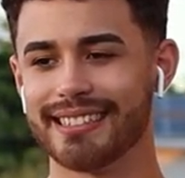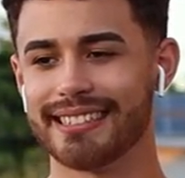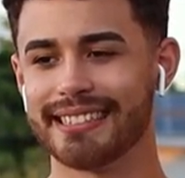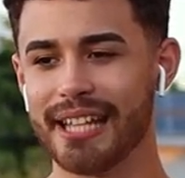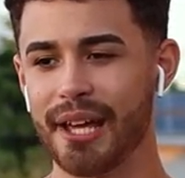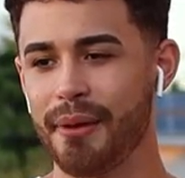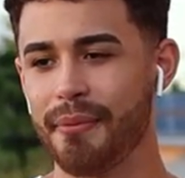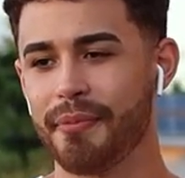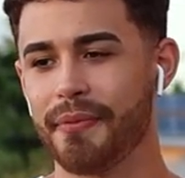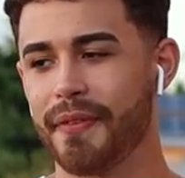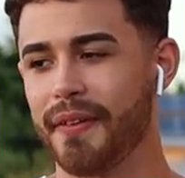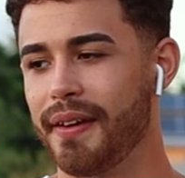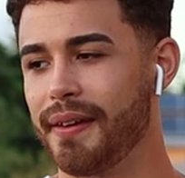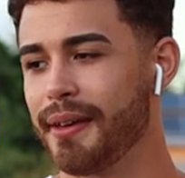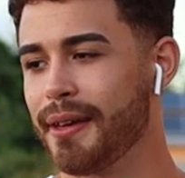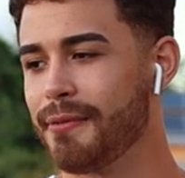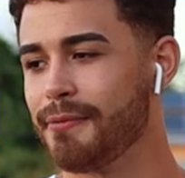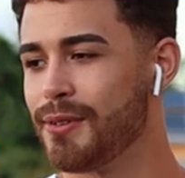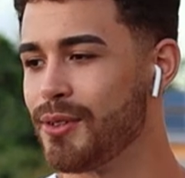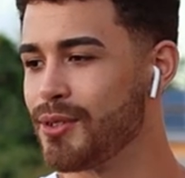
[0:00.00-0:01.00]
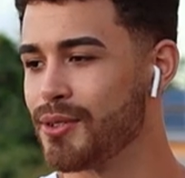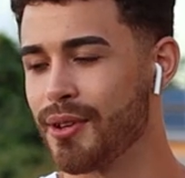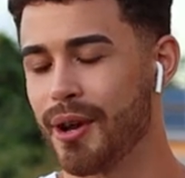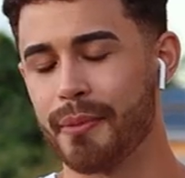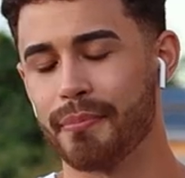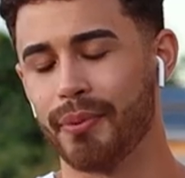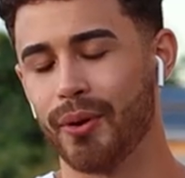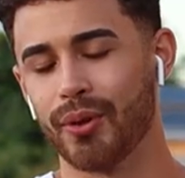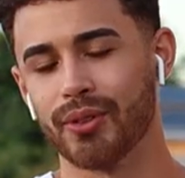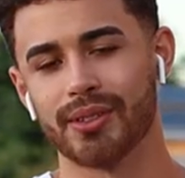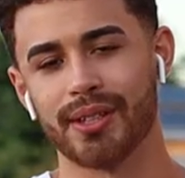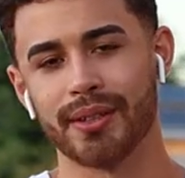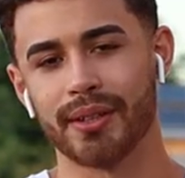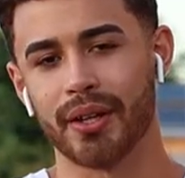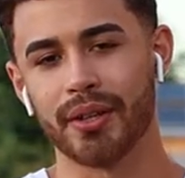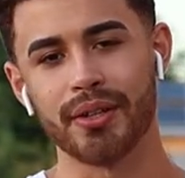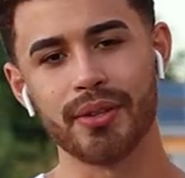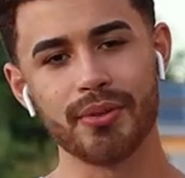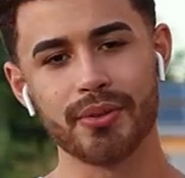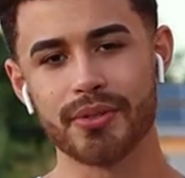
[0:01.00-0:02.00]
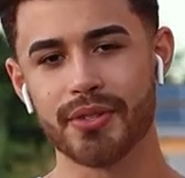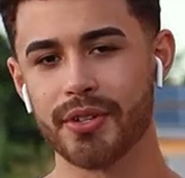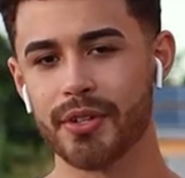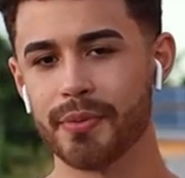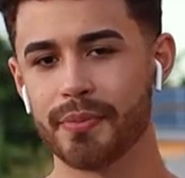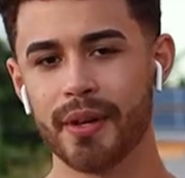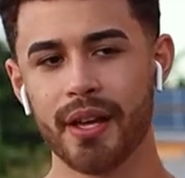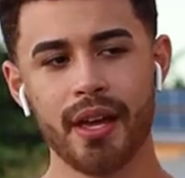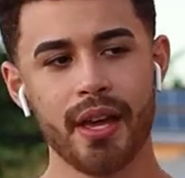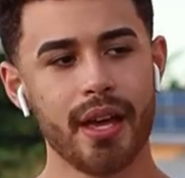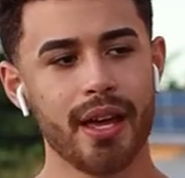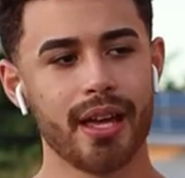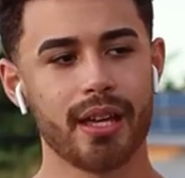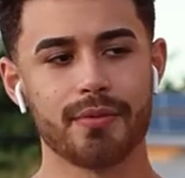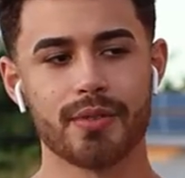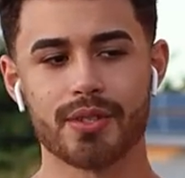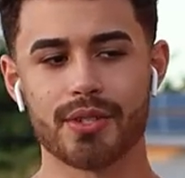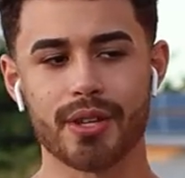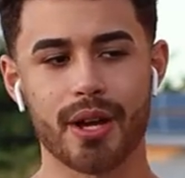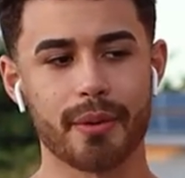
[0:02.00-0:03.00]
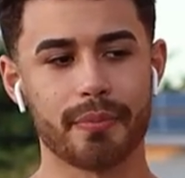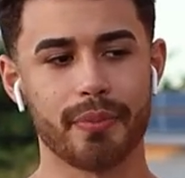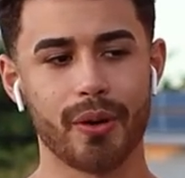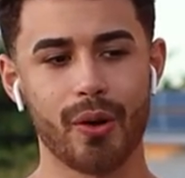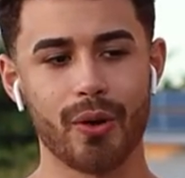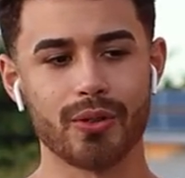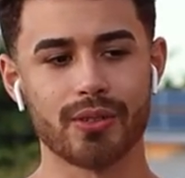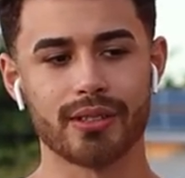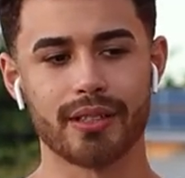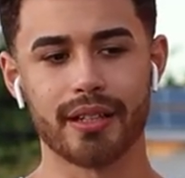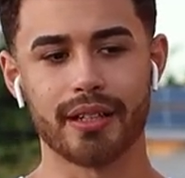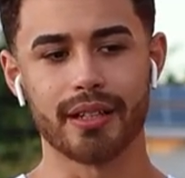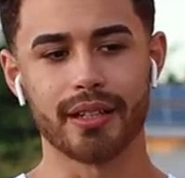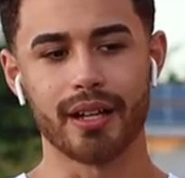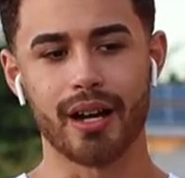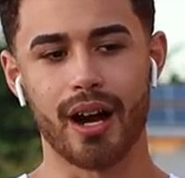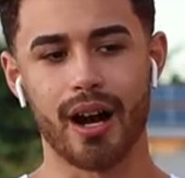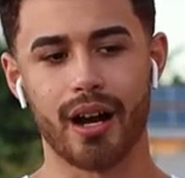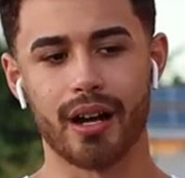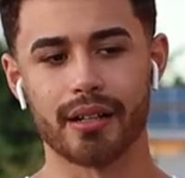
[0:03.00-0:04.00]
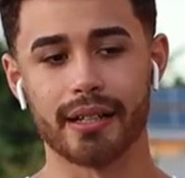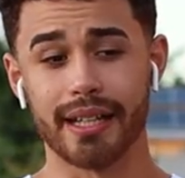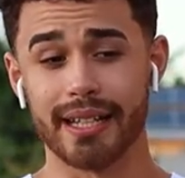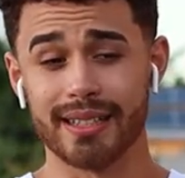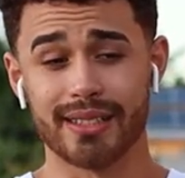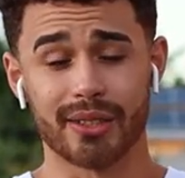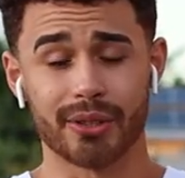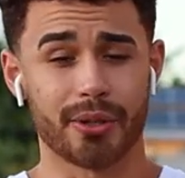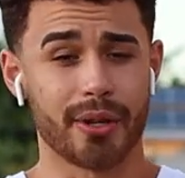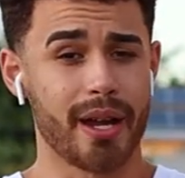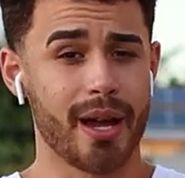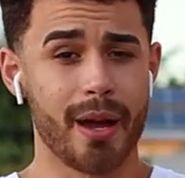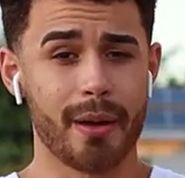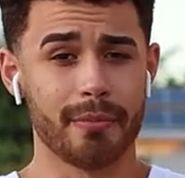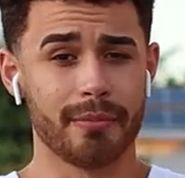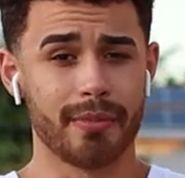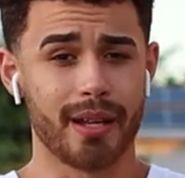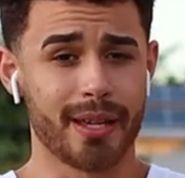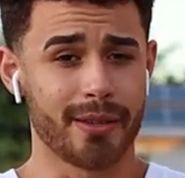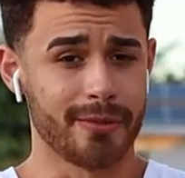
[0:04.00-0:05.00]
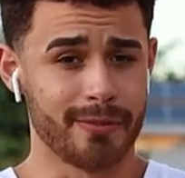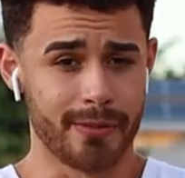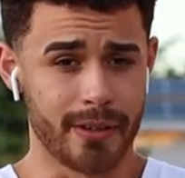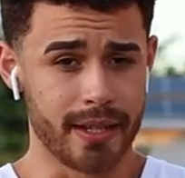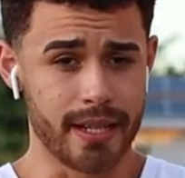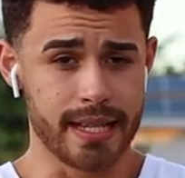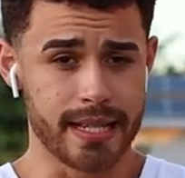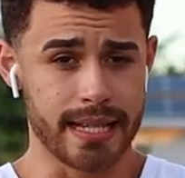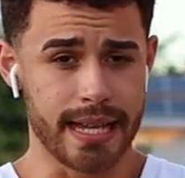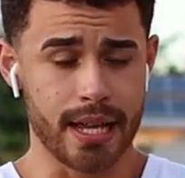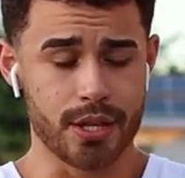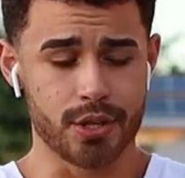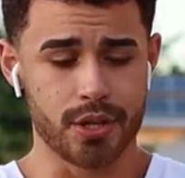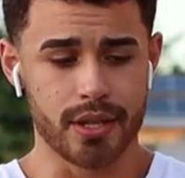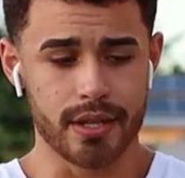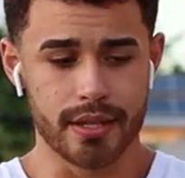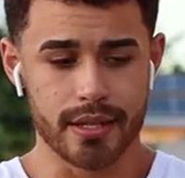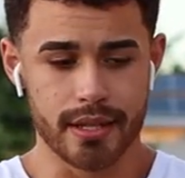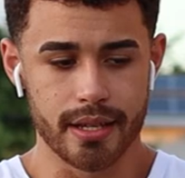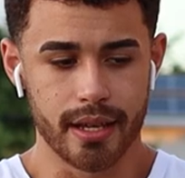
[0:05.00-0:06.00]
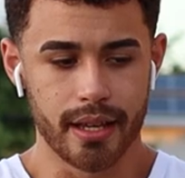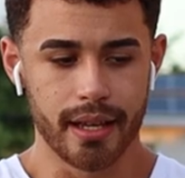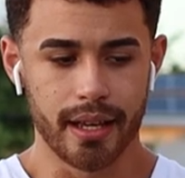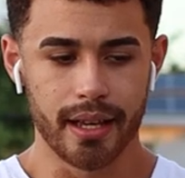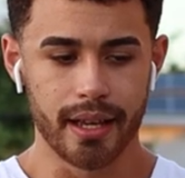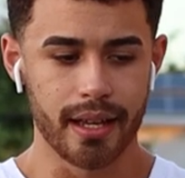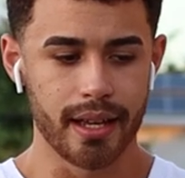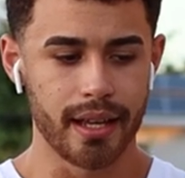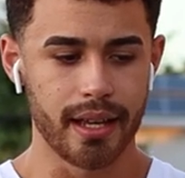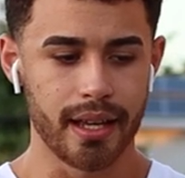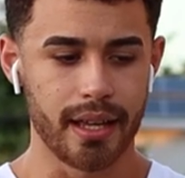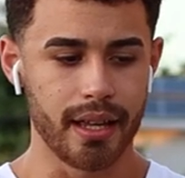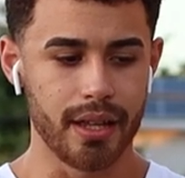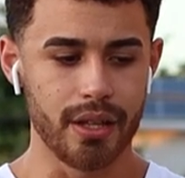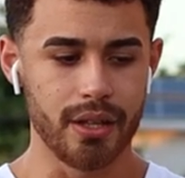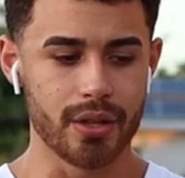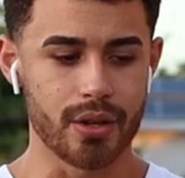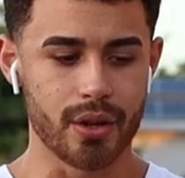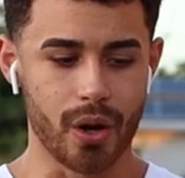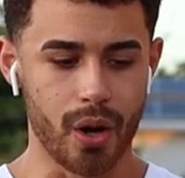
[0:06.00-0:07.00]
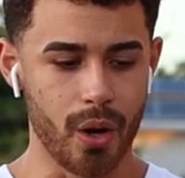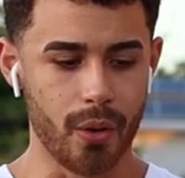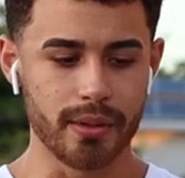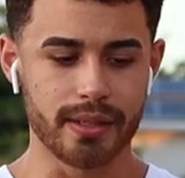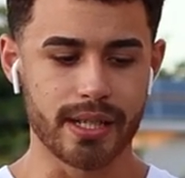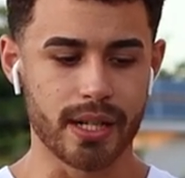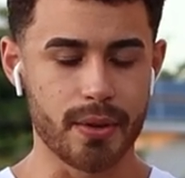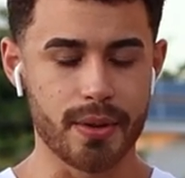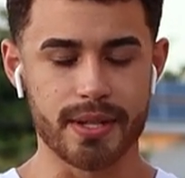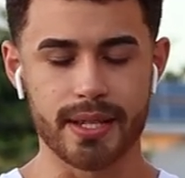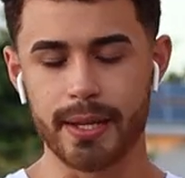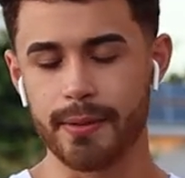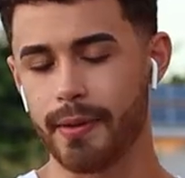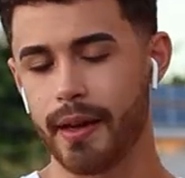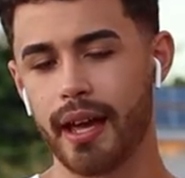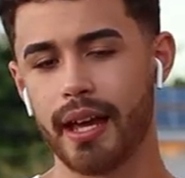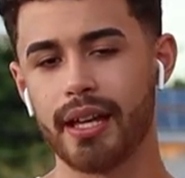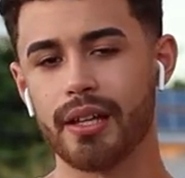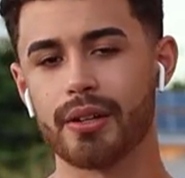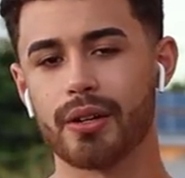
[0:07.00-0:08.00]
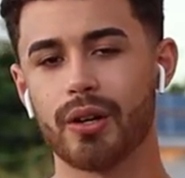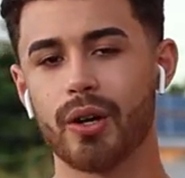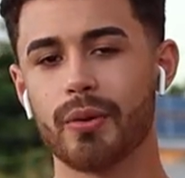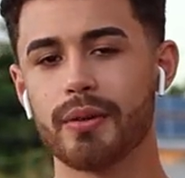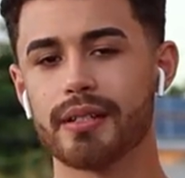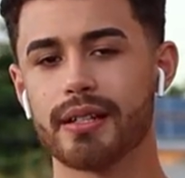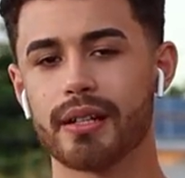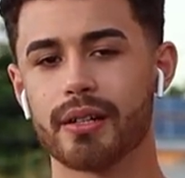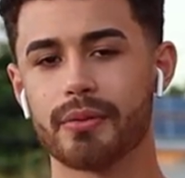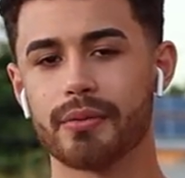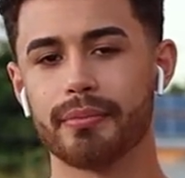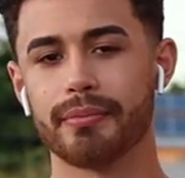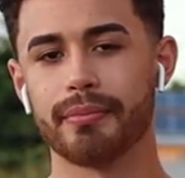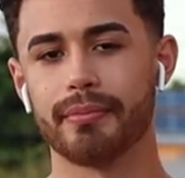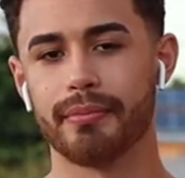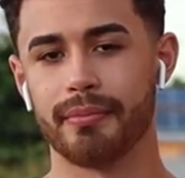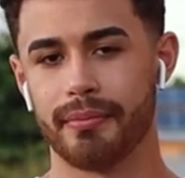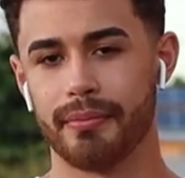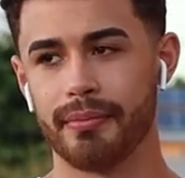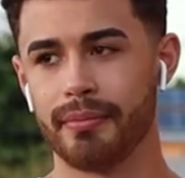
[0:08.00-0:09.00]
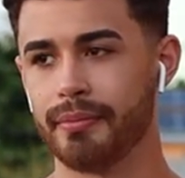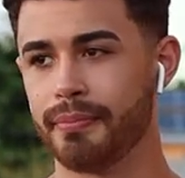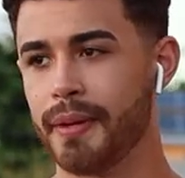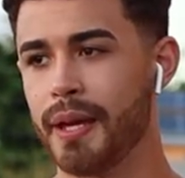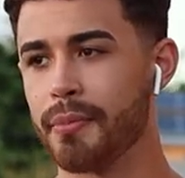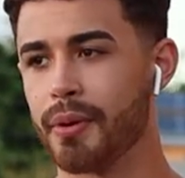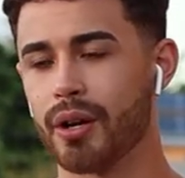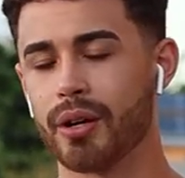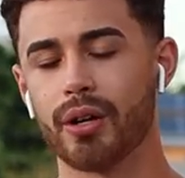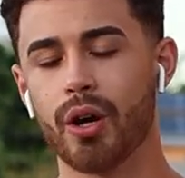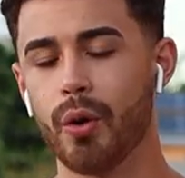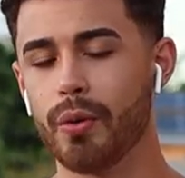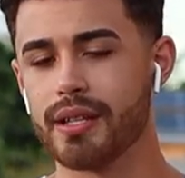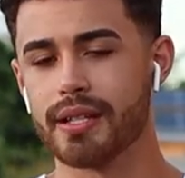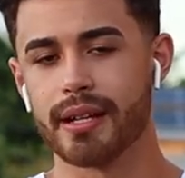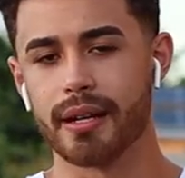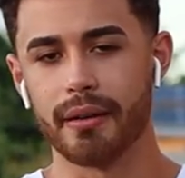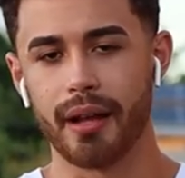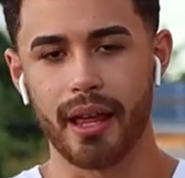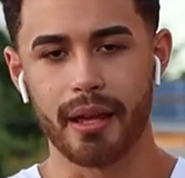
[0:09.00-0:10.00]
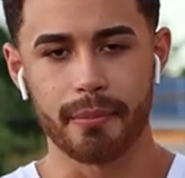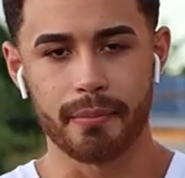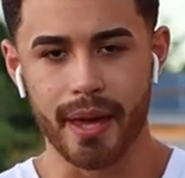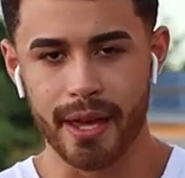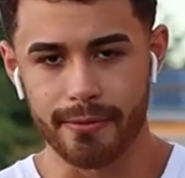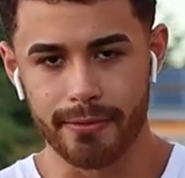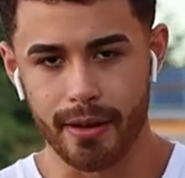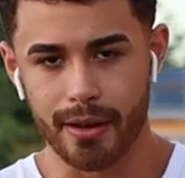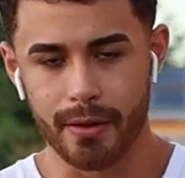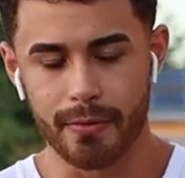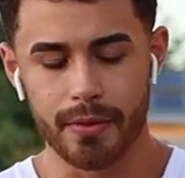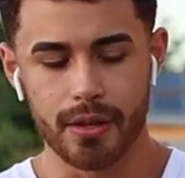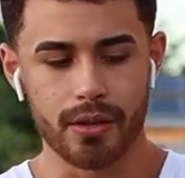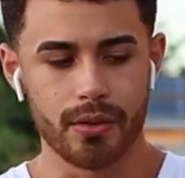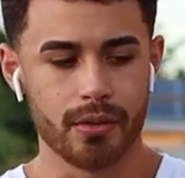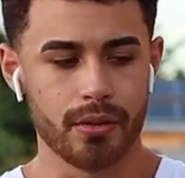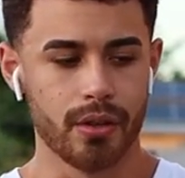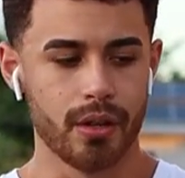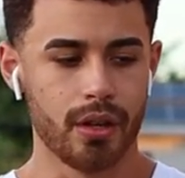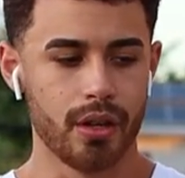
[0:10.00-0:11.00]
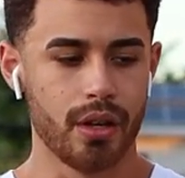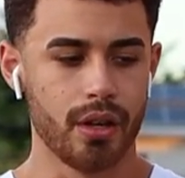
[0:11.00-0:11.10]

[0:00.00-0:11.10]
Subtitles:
Same thing if you start posting on YouTube, if you start posting on Instagram, like funny sketches, you're always gonna receive hate, people are always gonna like make fun of you.